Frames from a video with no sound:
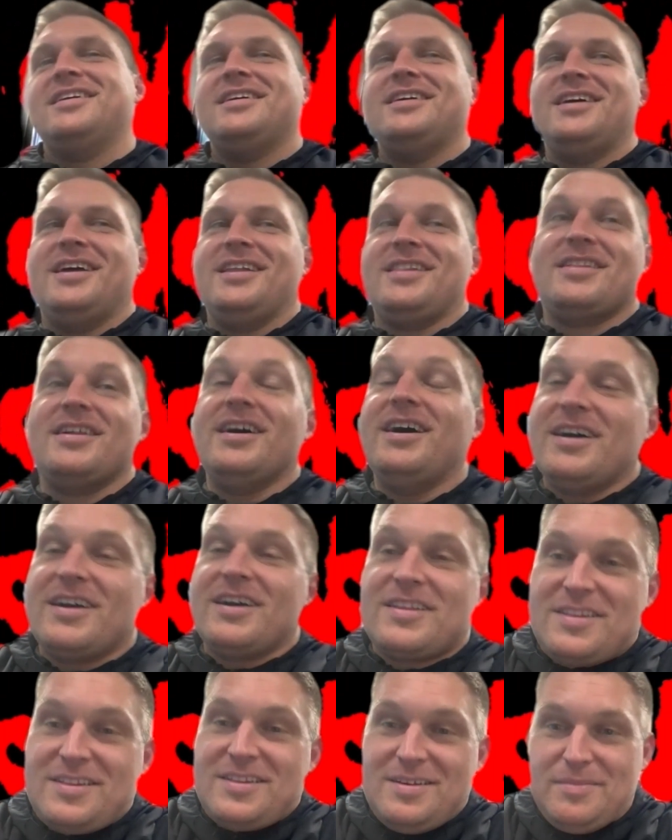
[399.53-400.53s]
it
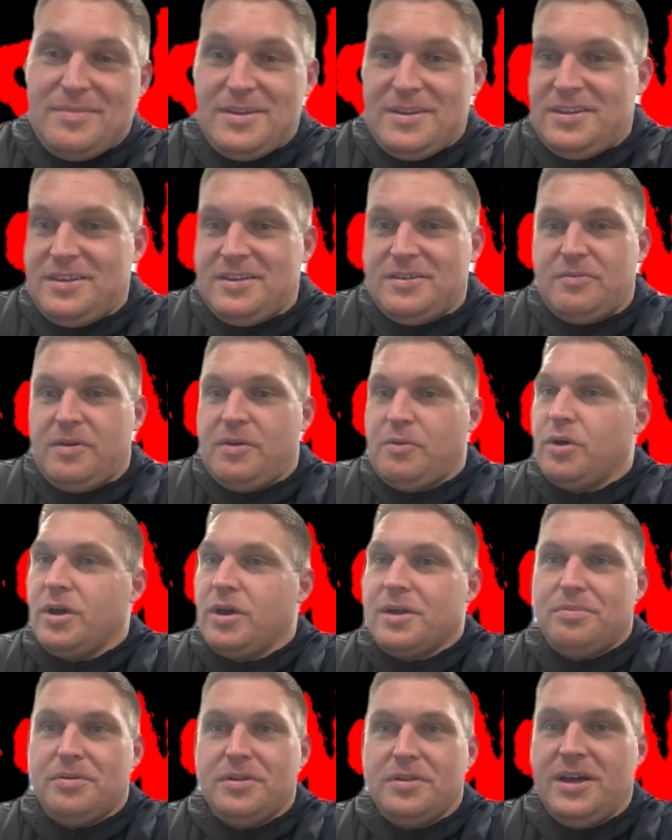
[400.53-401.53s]
sucks. I mean, you know, we
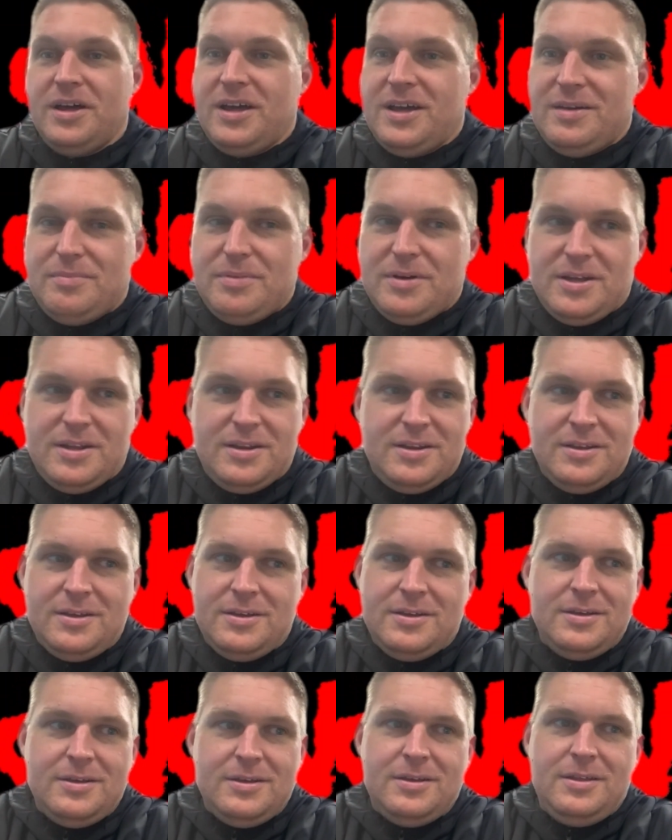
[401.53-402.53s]
want to play, but,
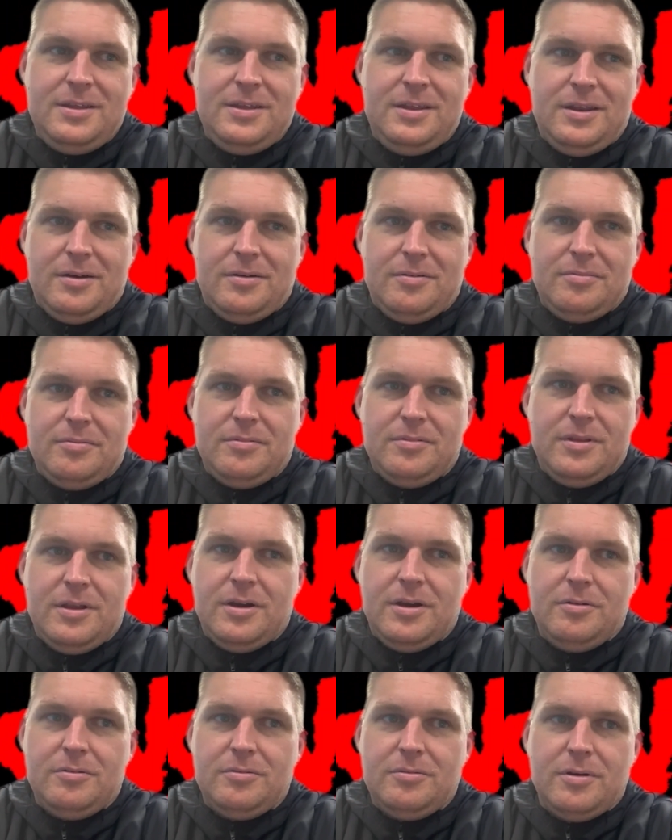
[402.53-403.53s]
you know,
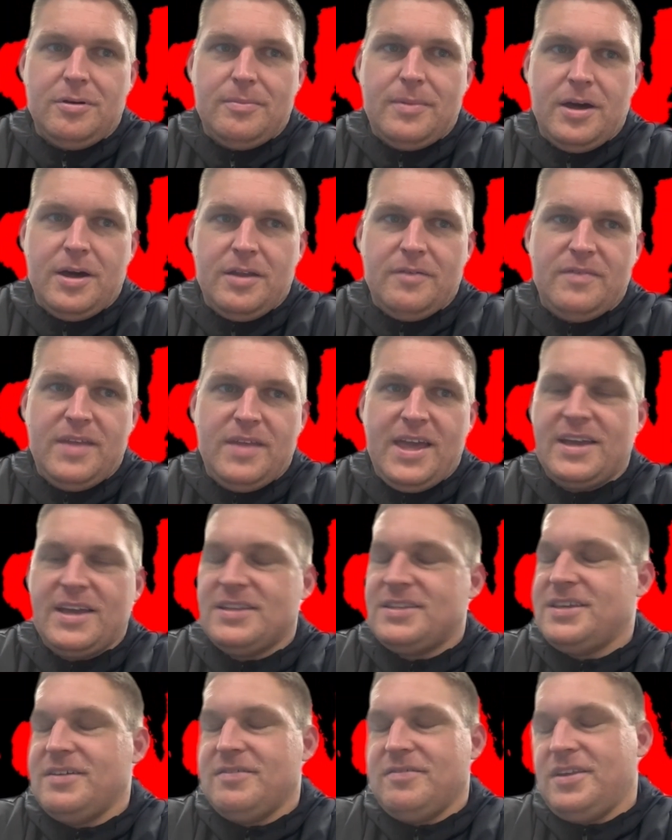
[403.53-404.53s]
no amount of
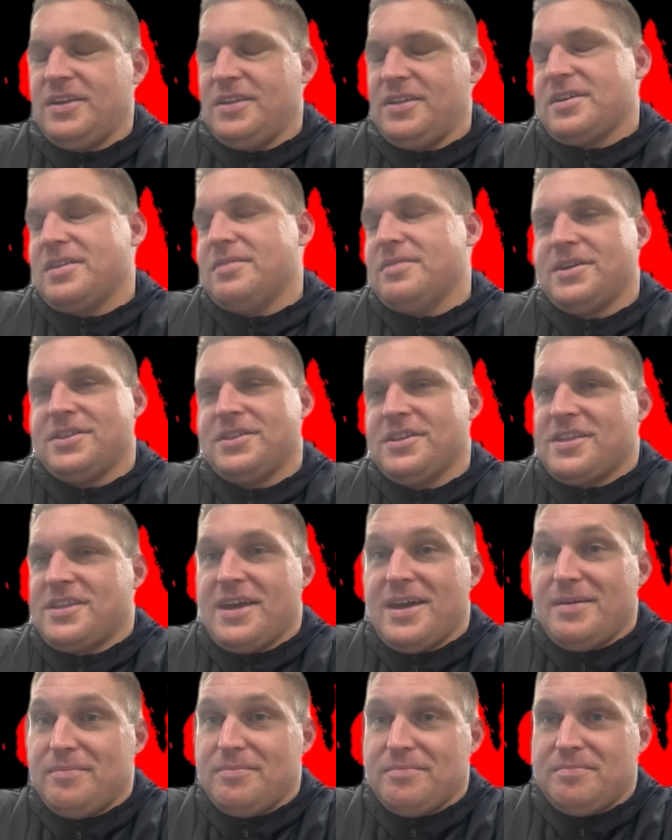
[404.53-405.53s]
negativity is going to make this
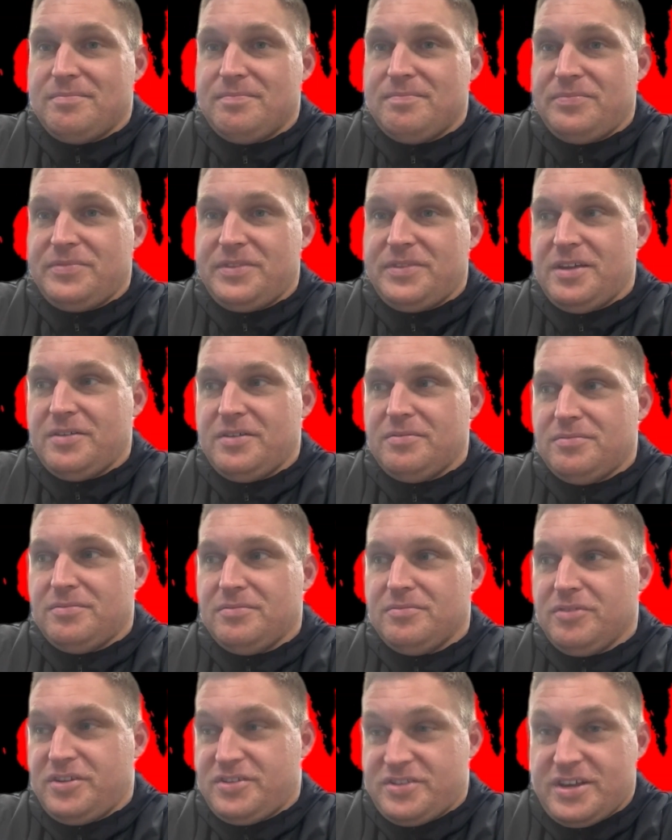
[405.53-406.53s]
game get
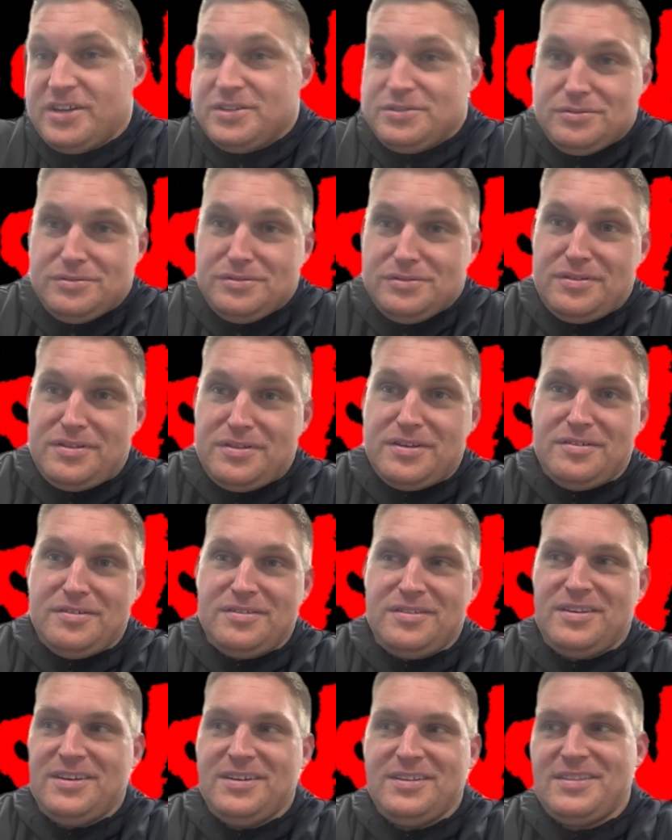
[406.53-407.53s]
rescheduled. So
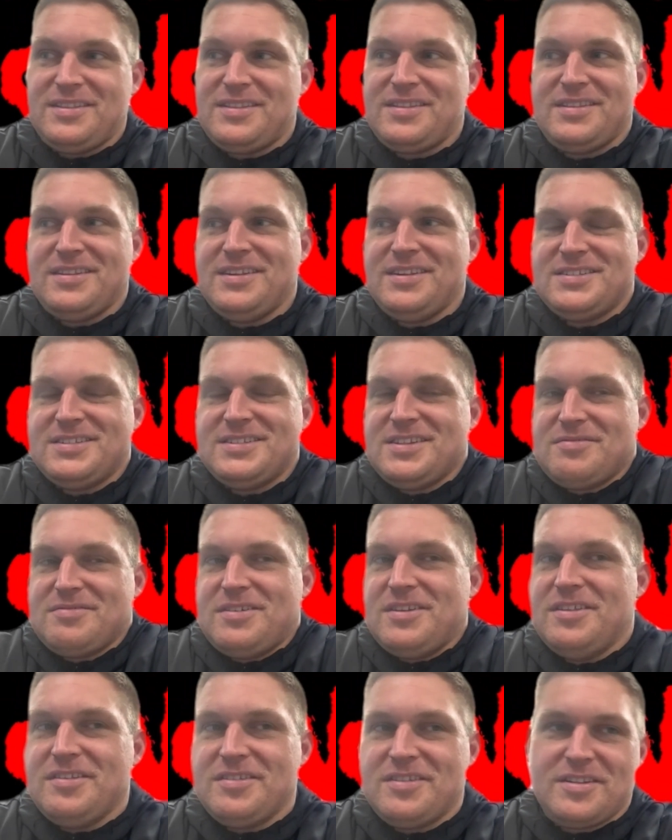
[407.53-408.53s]
it's just one
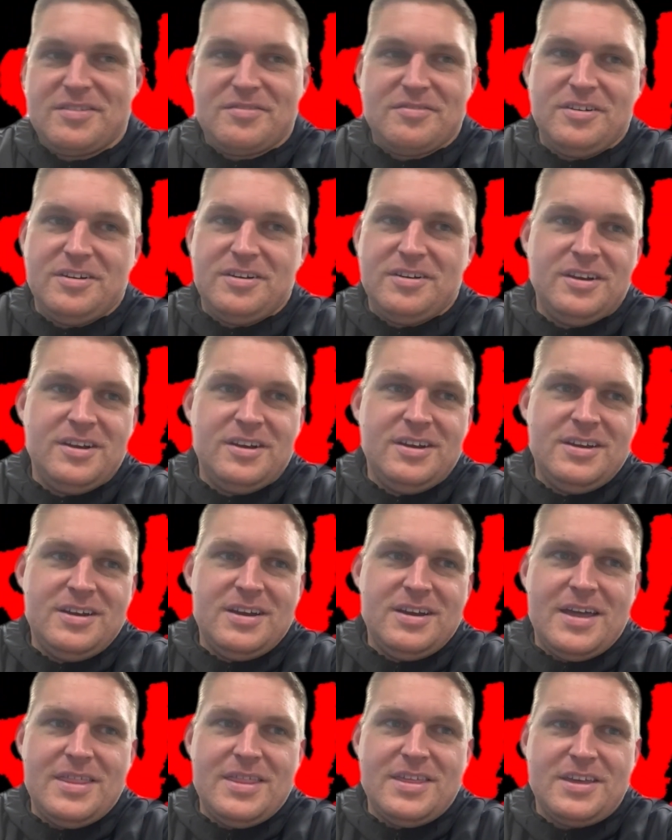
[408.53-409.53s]
of those things where,
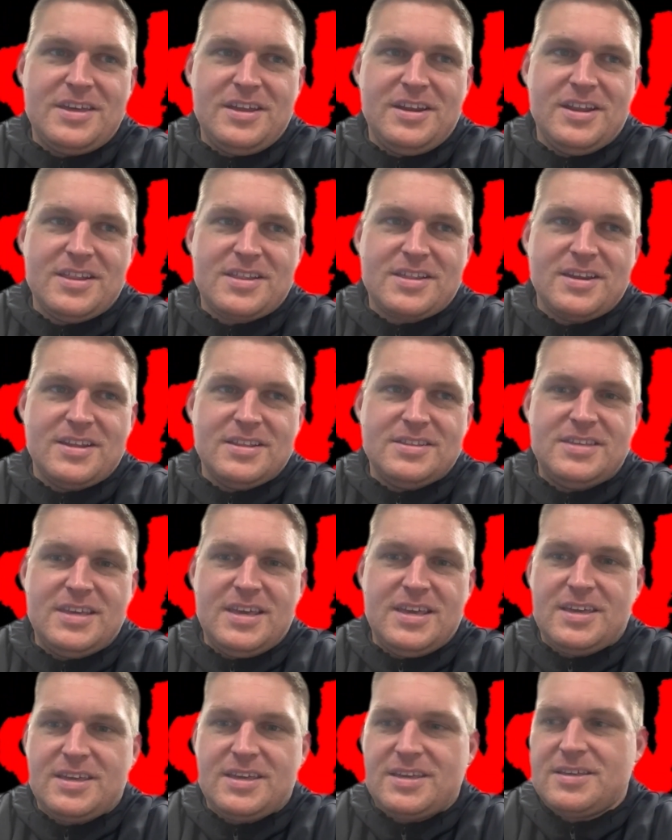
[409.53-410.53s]
I think you just got to
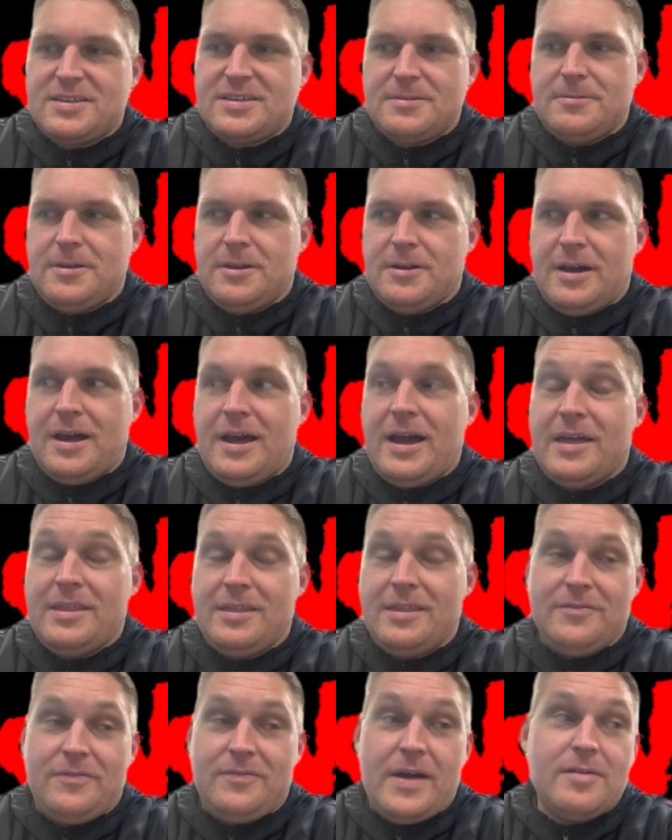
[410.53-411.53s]
take, you know, I,
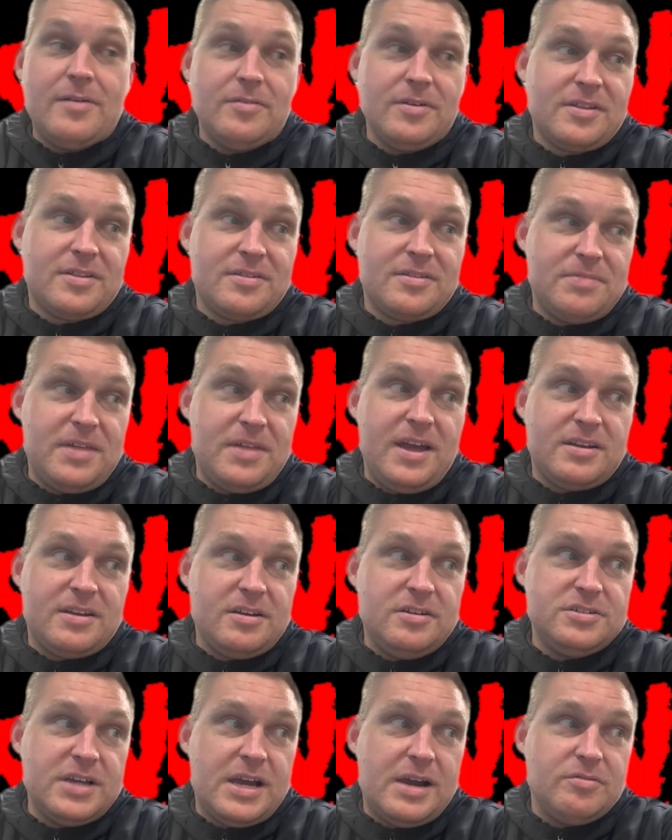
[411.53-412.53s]
if I was the head
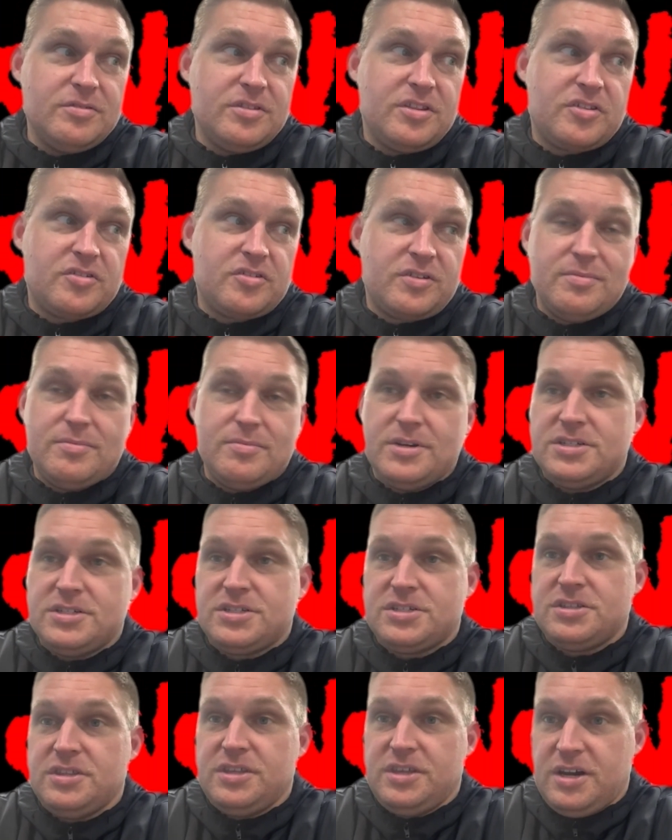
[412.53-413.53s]
coach, I would
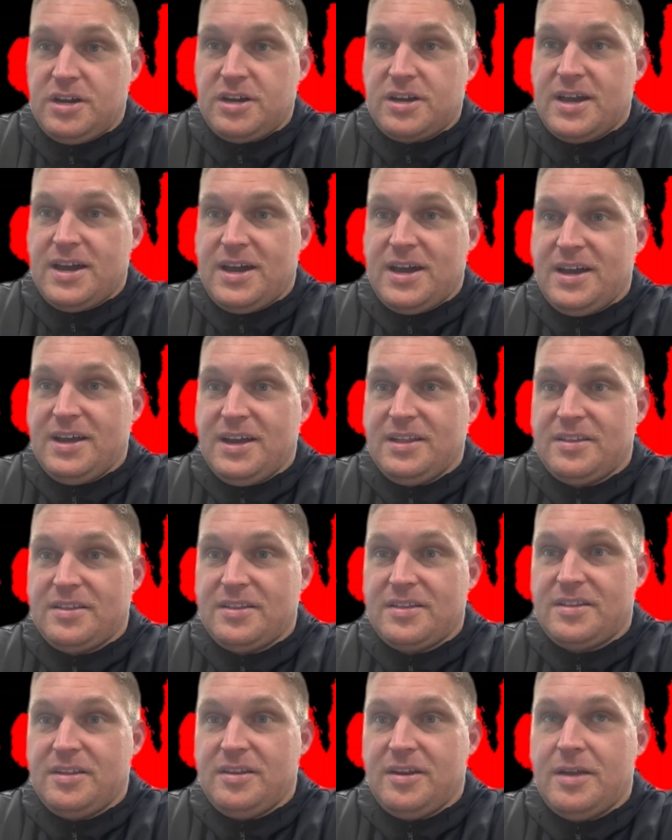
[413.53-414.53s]
scrimmage the young
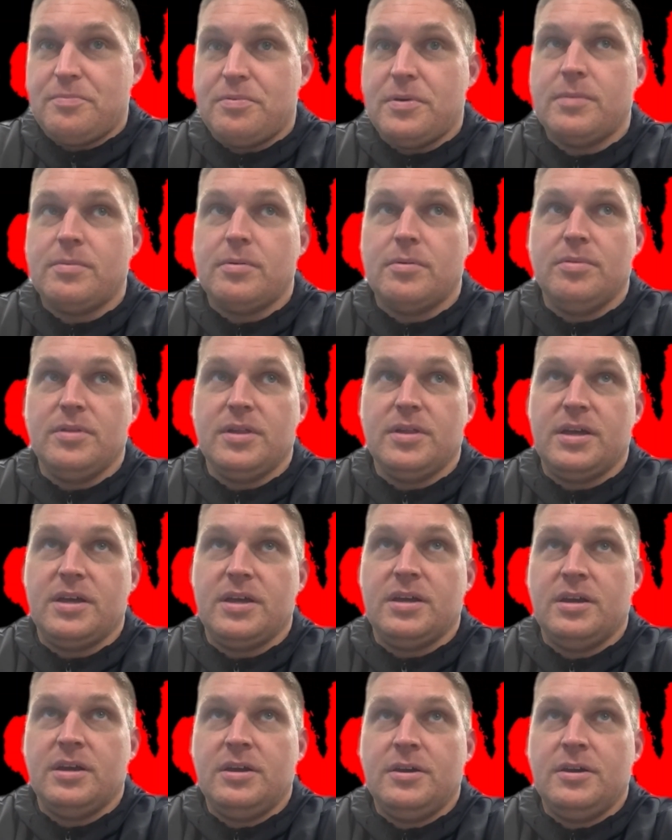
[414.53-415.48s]
guys. You know, I'd probably